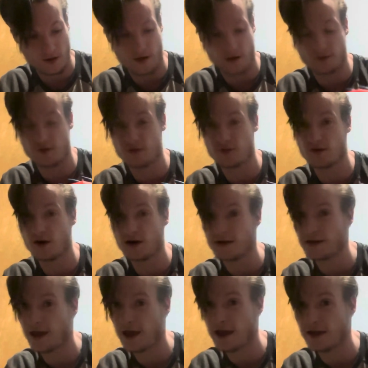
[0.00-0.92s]
does not
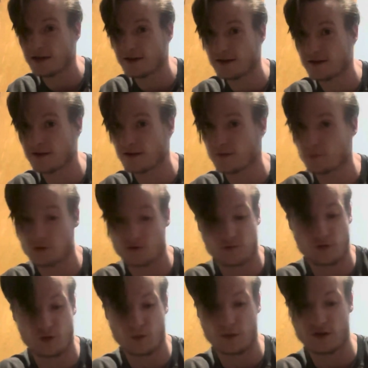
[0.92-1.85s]
aid in
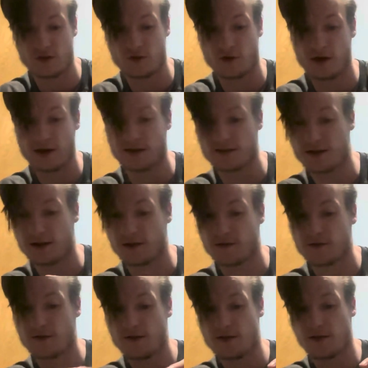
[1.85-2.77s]
performance or anything
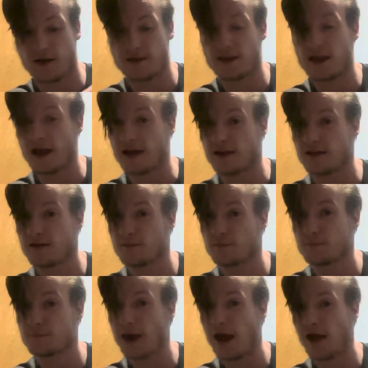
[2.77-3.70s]
like that. Getting
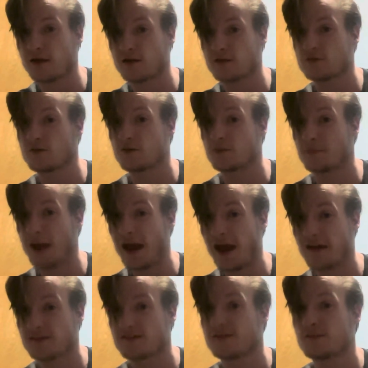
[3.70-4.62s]
back to the
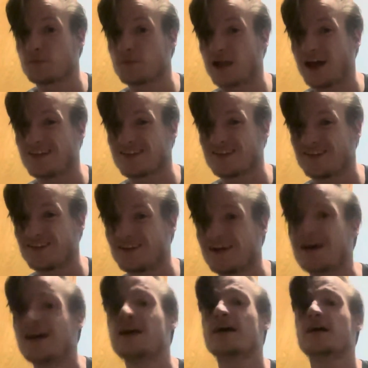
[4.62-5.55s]
back, this blaster
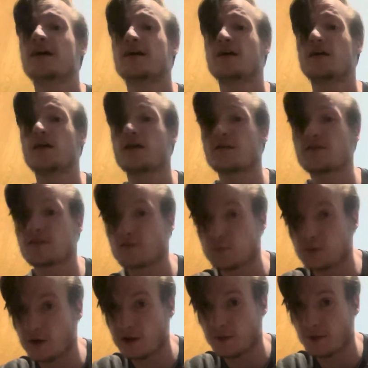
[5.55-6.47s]
is
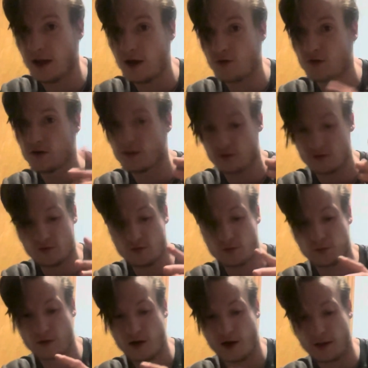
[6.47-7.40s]
spring powered to
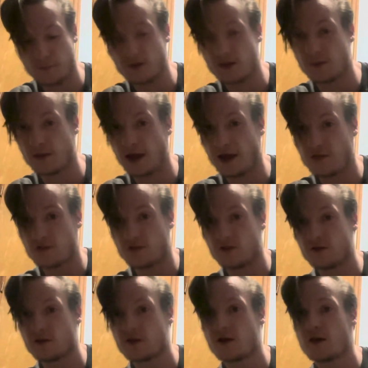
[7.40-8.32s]
prime the
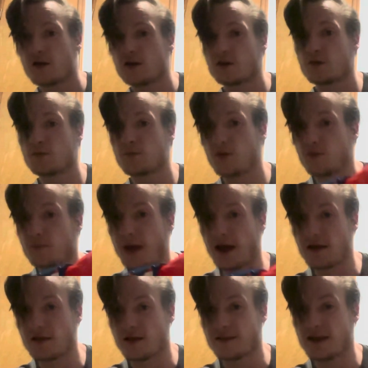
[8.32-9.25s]
blaster. You pull
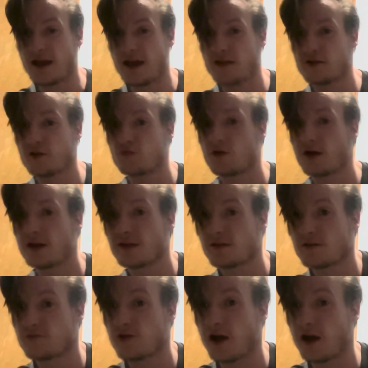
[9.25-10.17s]
back like that, you're ready
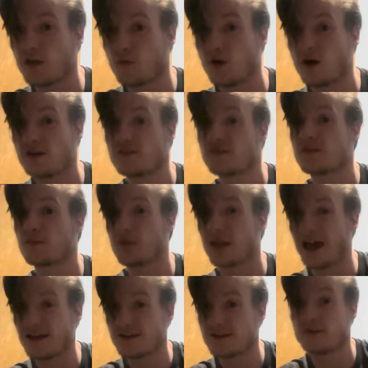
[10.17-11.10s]
to fire once. The
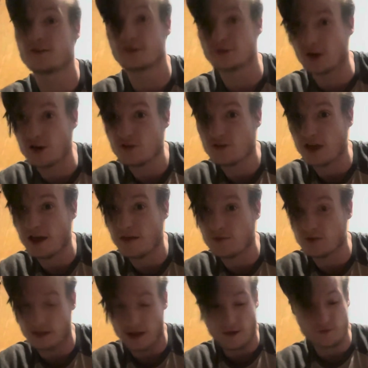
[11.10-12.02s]
blaster does have
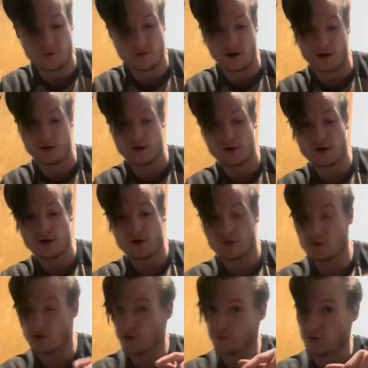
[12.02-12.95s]
slam fire,
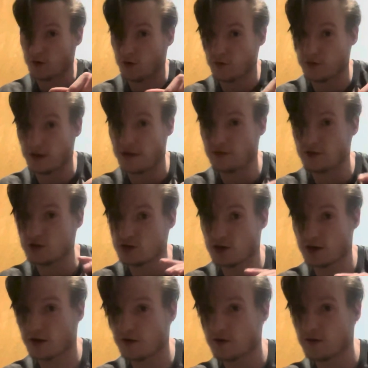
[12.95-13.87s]
so if you hold down the
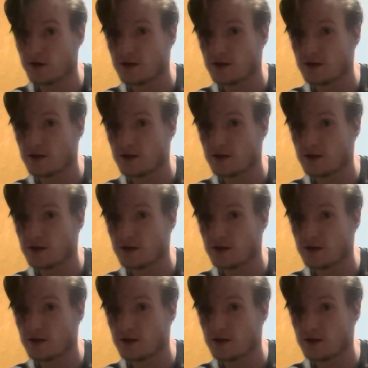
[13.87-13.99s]
trigger